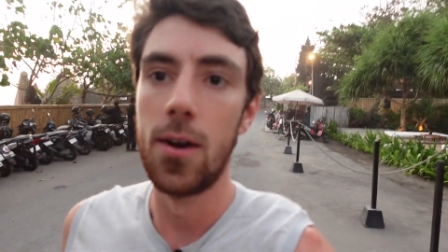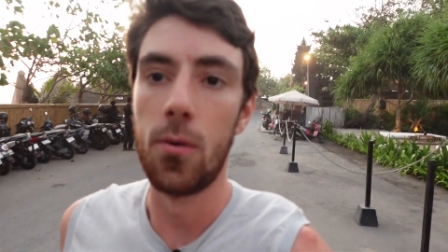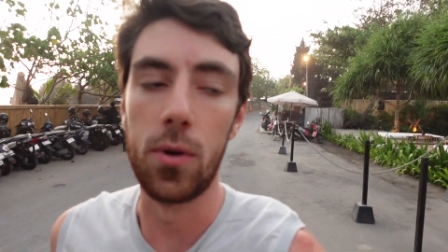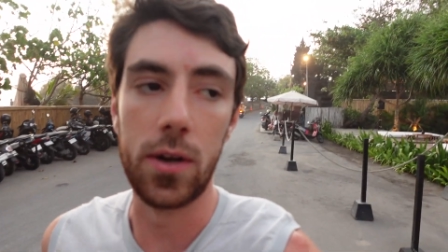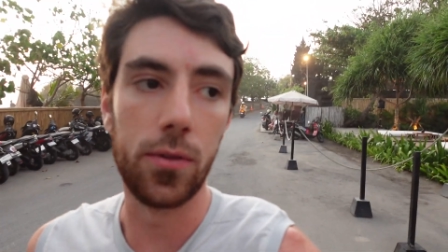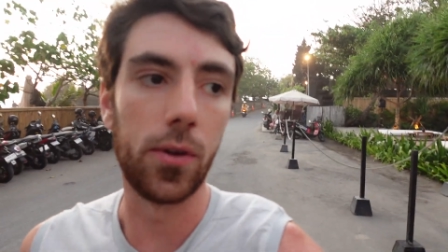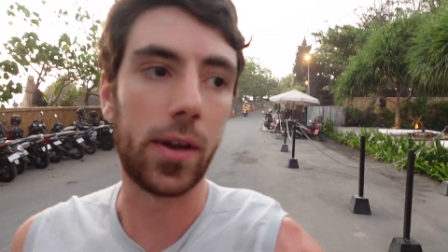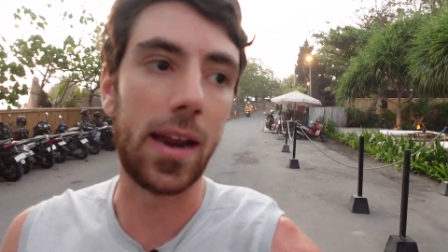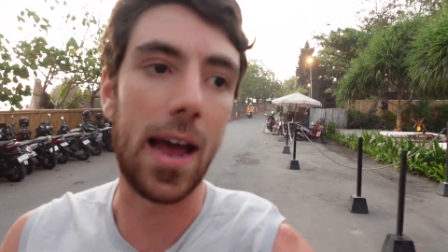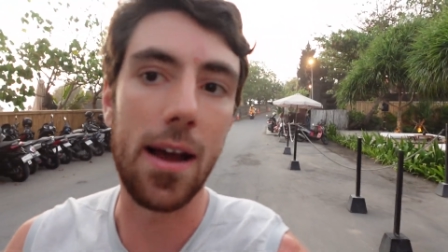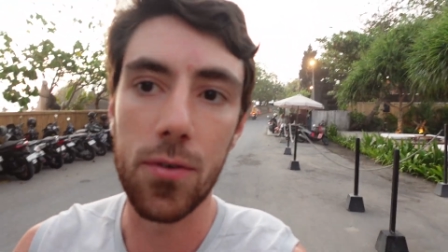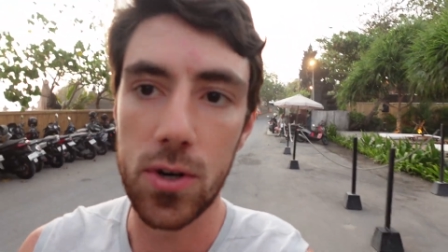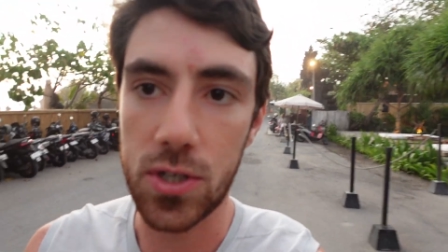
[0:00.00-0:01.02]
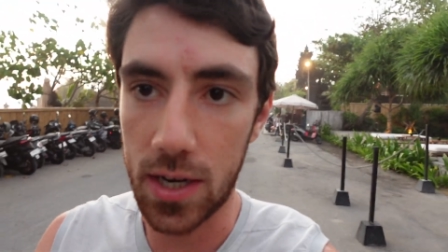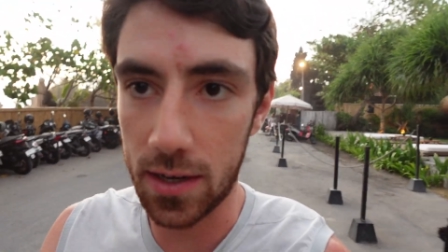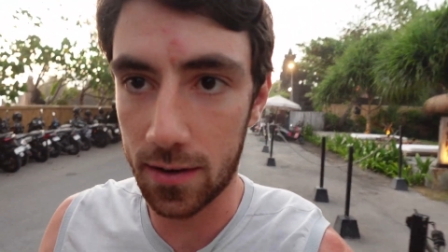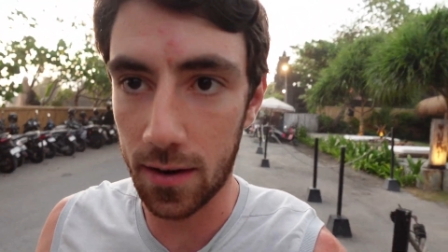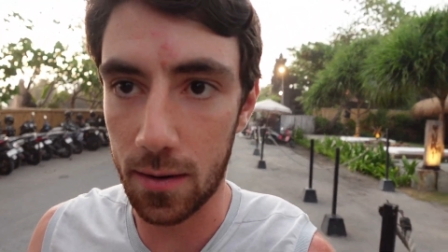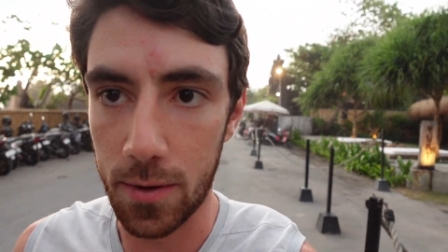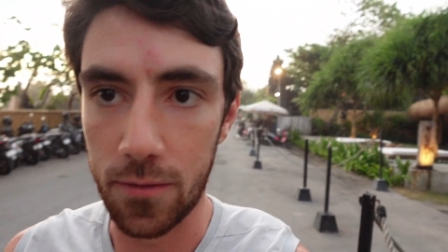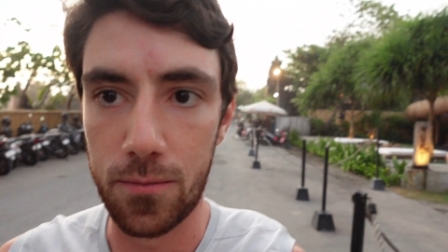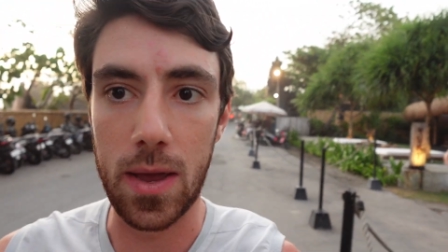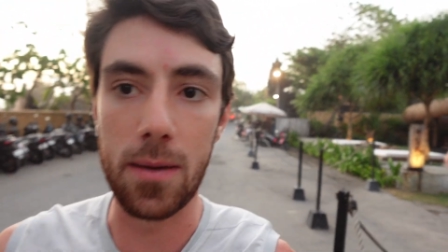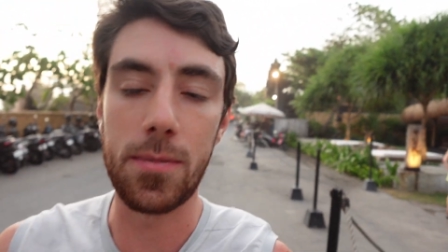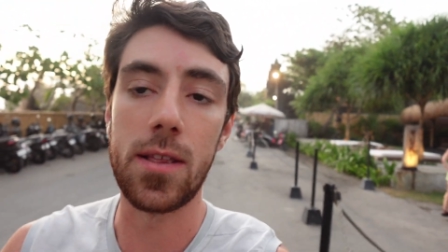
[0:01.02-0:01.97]
when you look at average income of
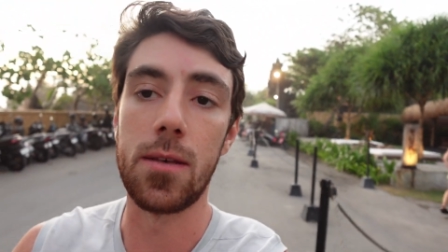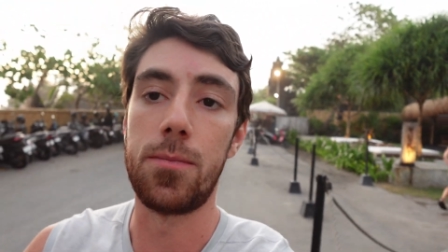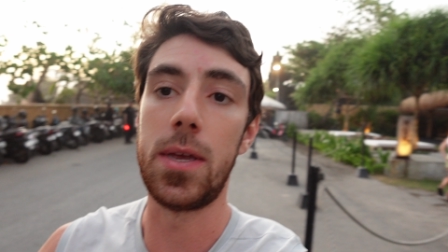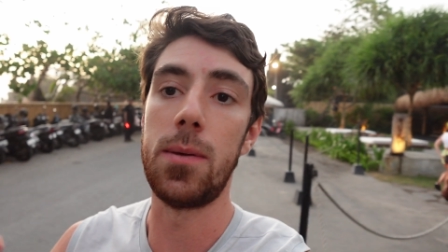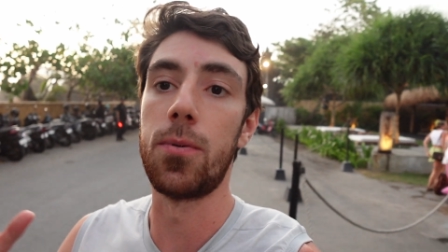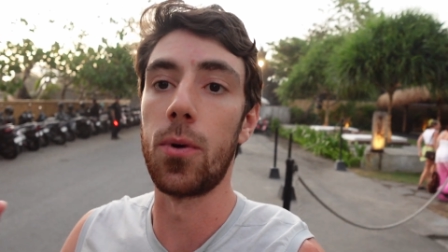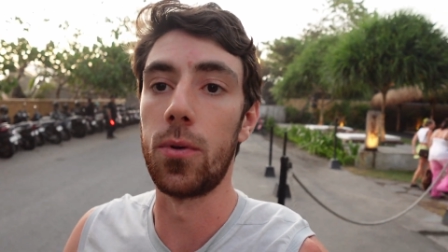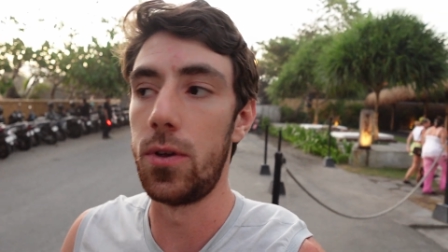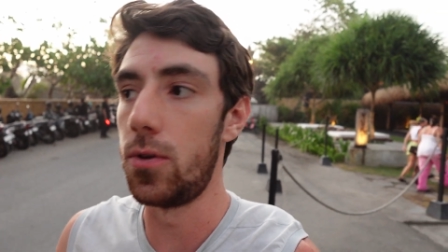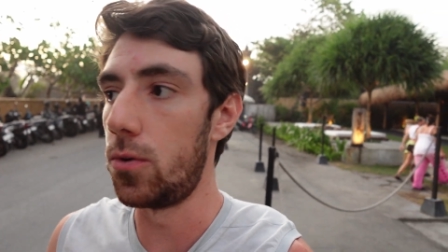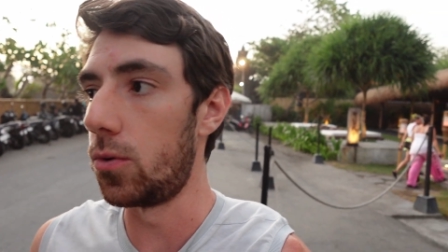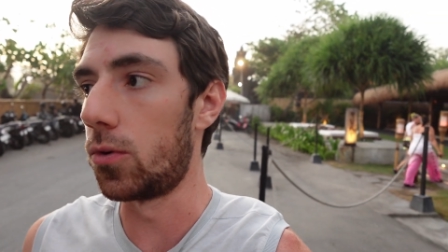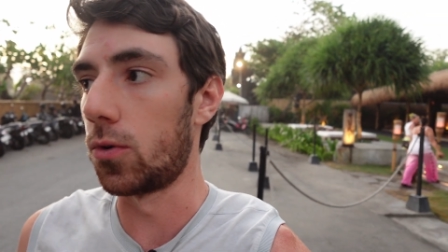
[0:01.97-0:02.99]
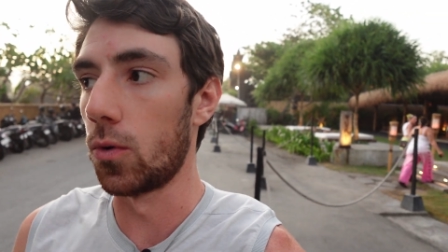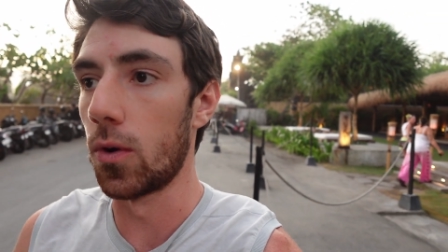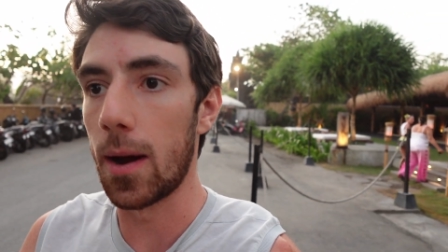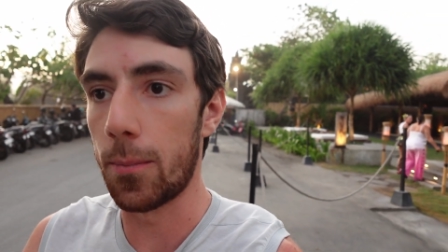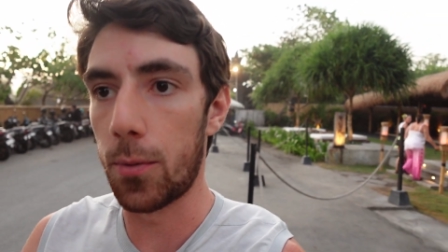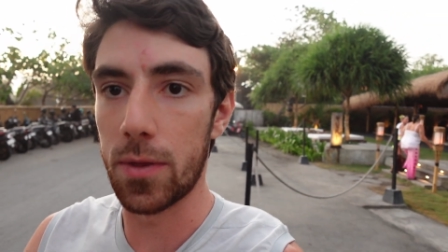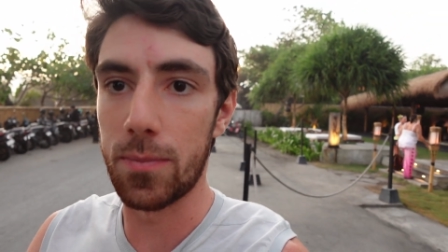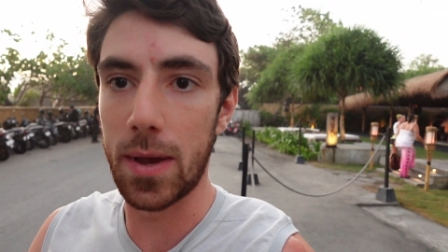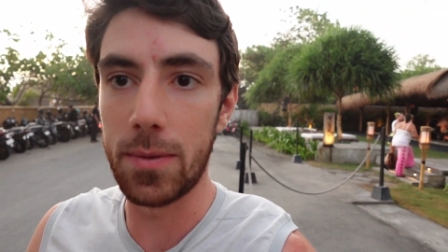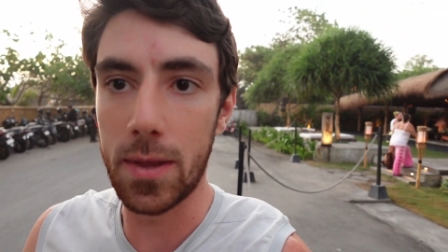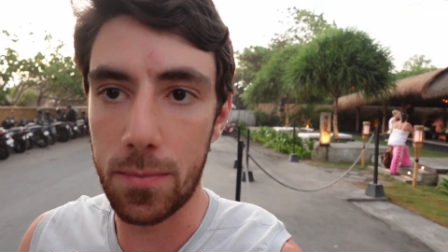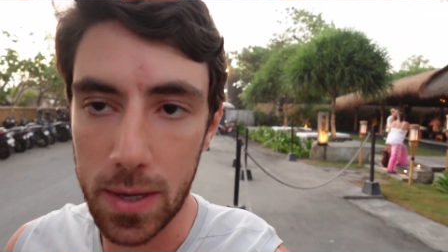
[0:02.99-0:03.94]
maybe the people you grew up with,
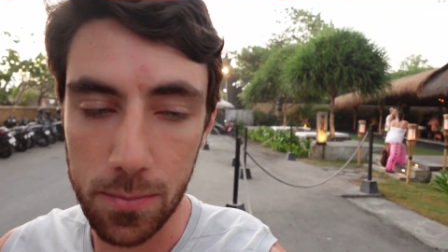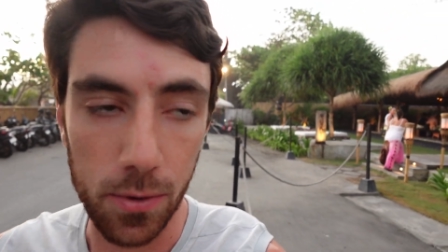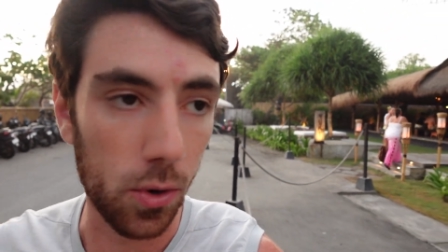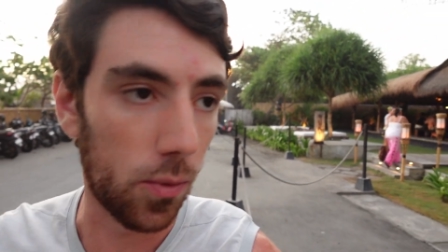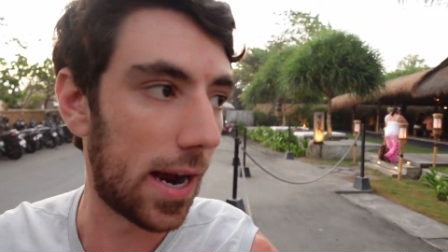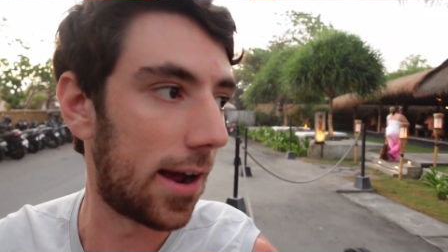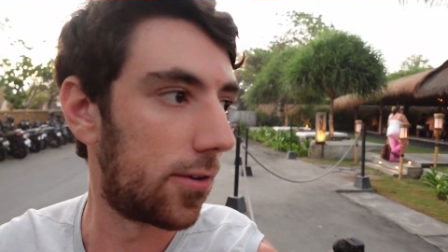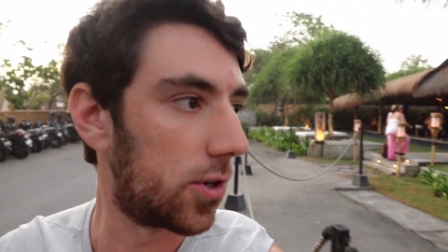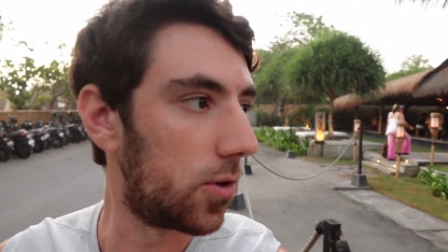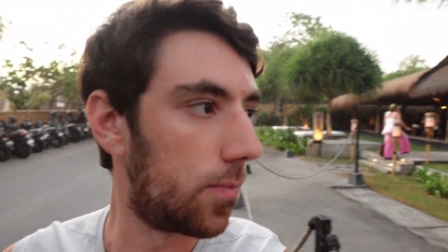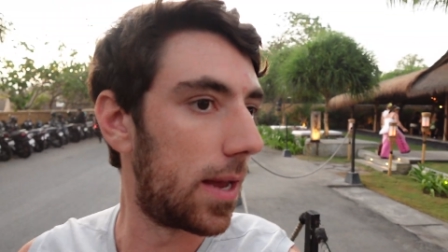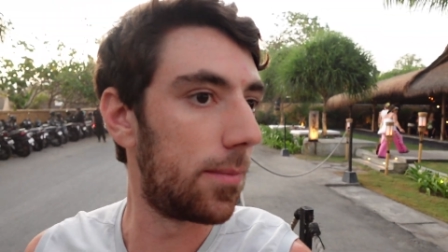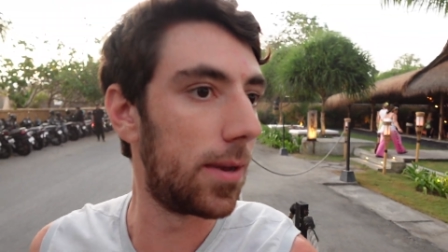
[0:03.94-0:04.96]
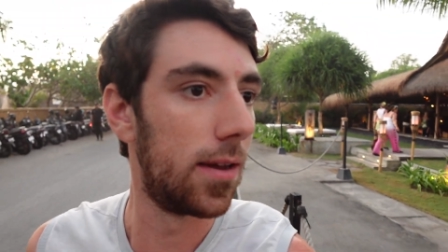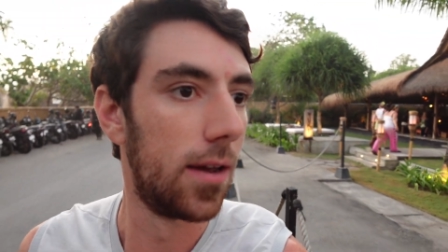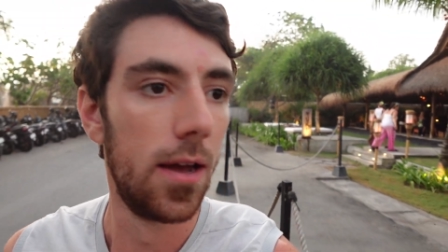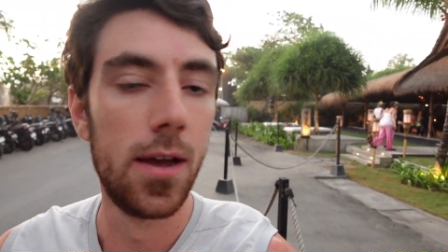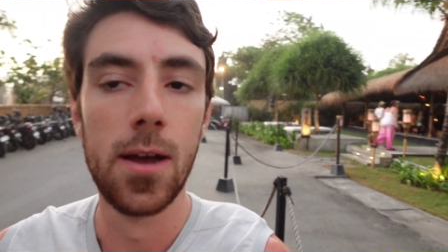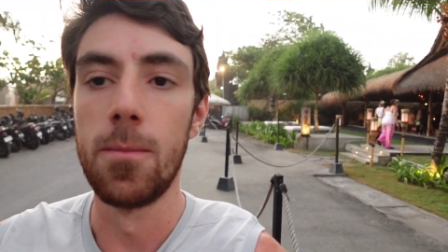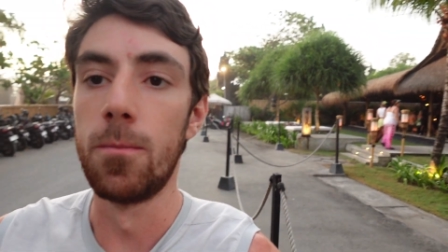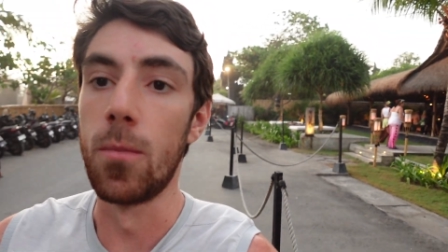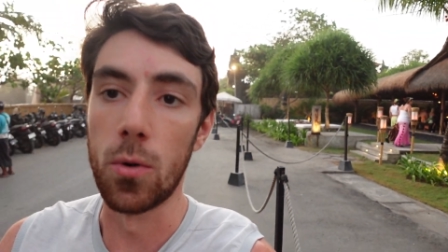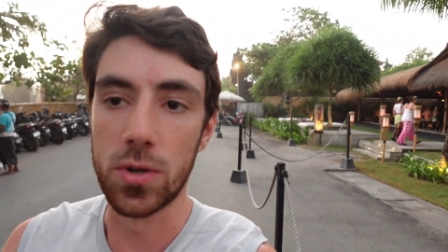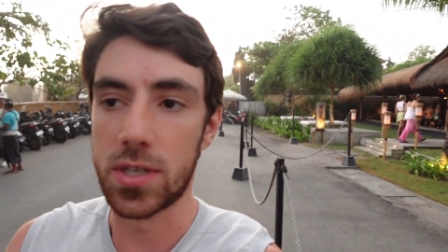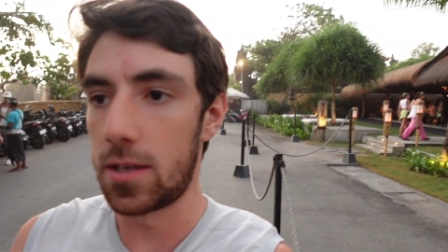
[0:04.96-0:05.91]
maybe the people around you, maybe
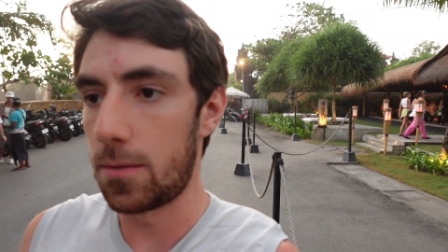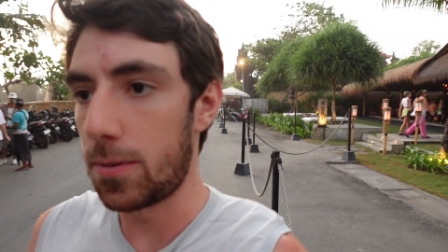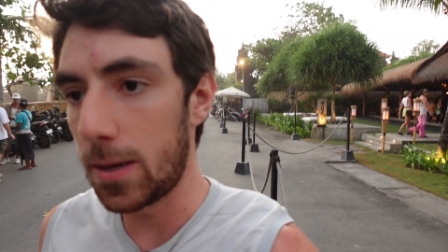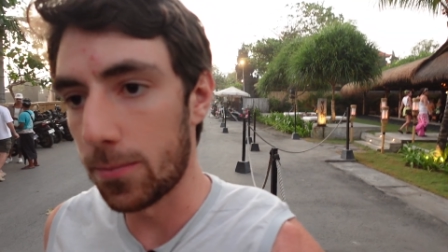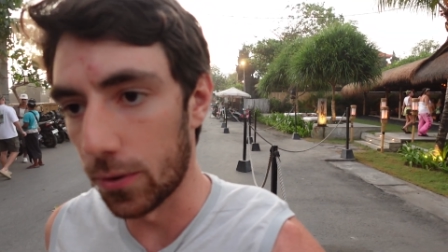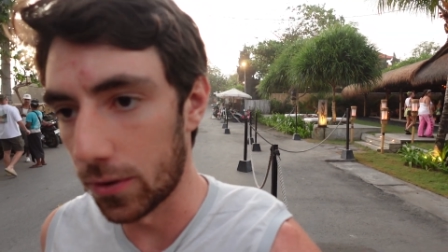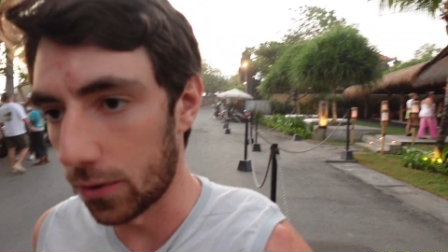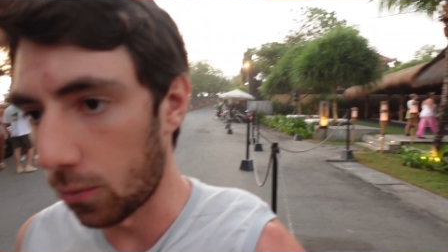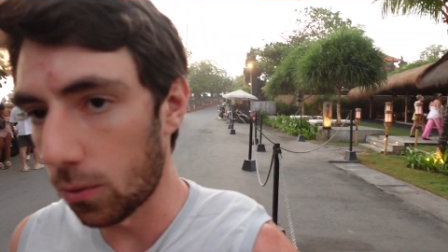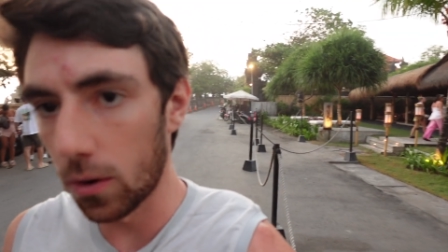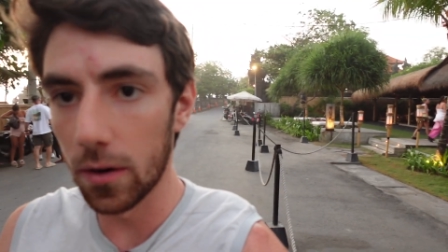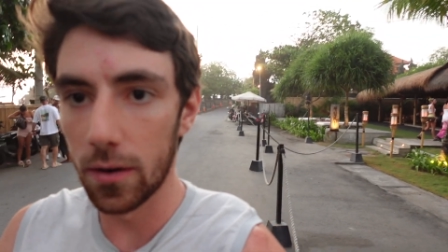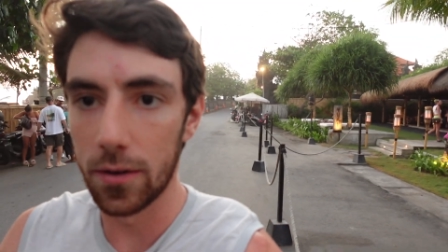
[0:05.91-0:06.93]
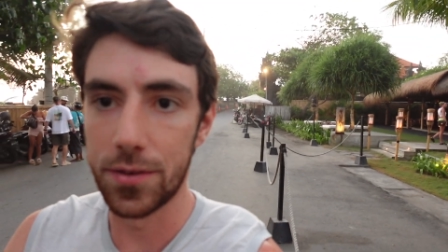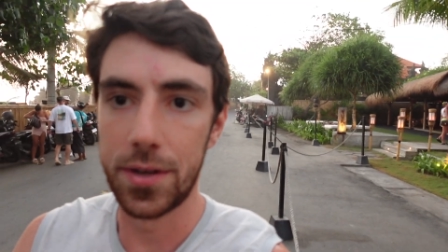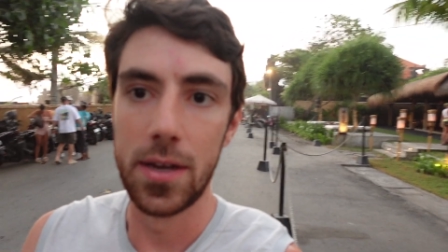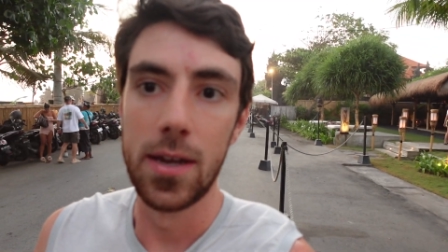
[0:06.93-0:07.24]
most of the people in the world,